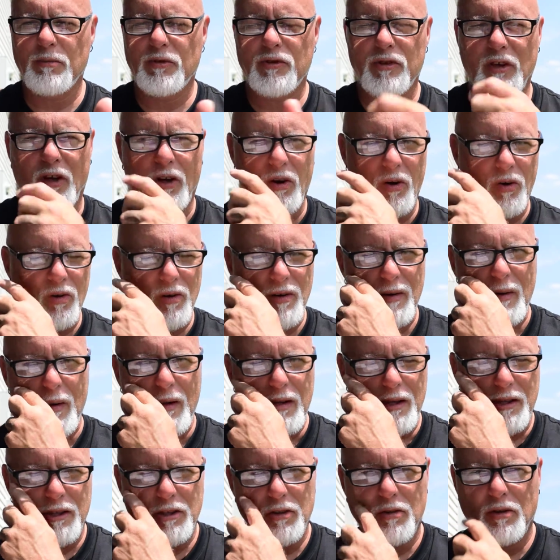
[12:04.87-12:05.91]
So
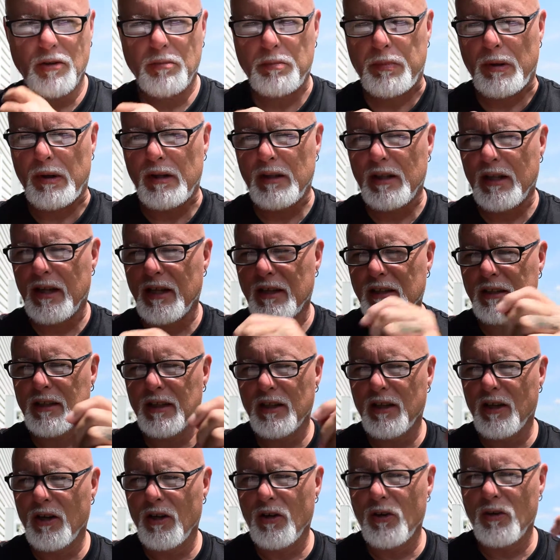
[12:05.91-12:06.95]
you would put like, you
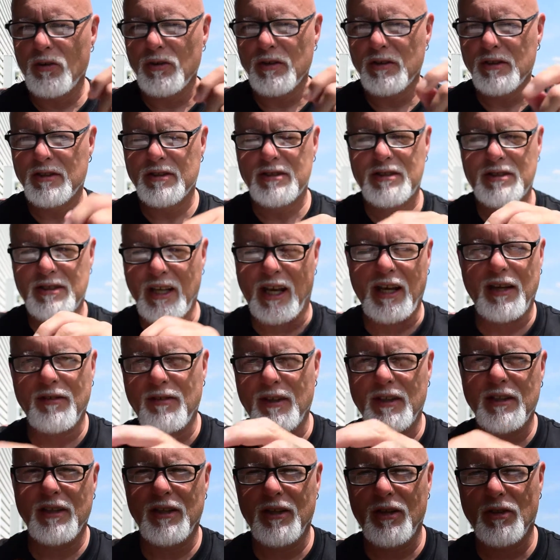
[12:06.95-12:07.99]
know, you'd save
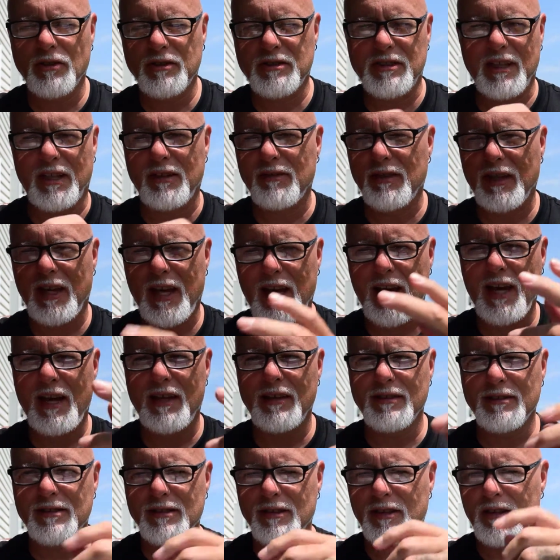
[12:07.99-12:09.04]
it, you know, save it
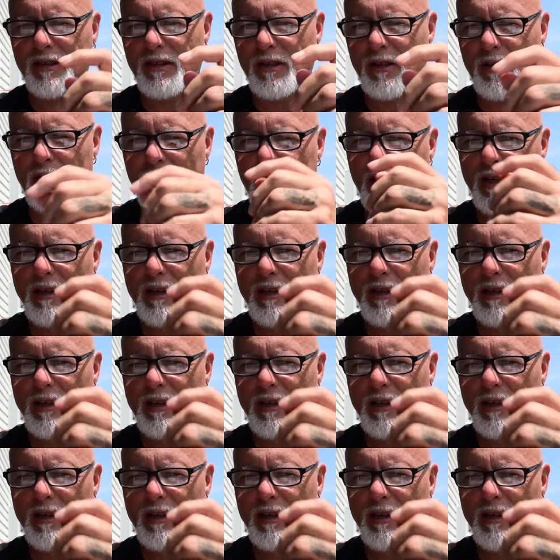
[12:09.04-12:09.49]
as, you know,